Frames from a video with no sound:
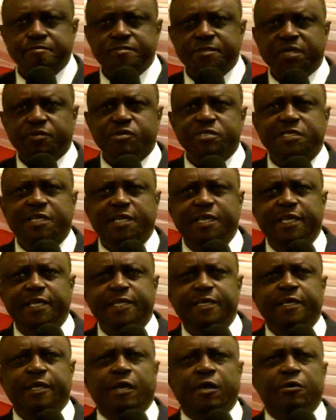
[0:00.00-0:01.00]
There was a
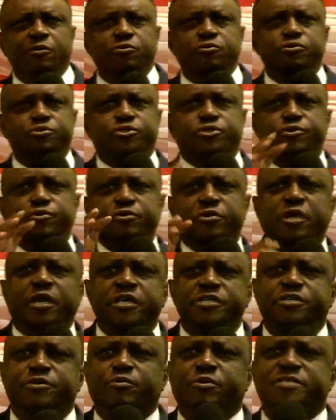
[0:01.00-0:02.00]
lady who
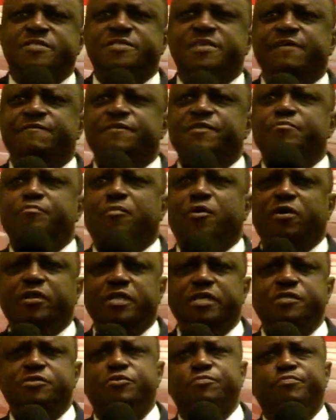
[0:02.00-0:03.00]
she was saving
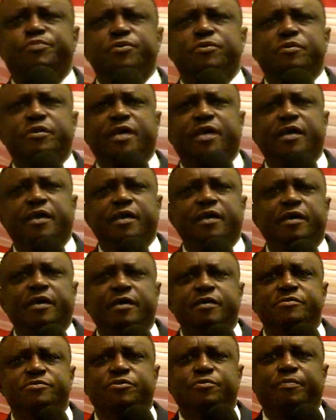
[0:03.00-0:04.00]
money to build,
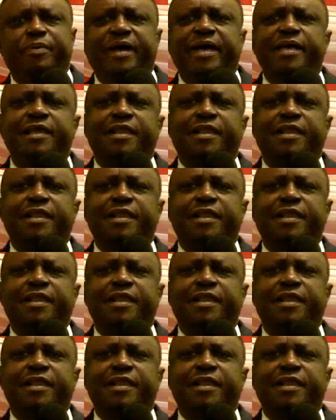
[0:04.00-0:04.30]
to buy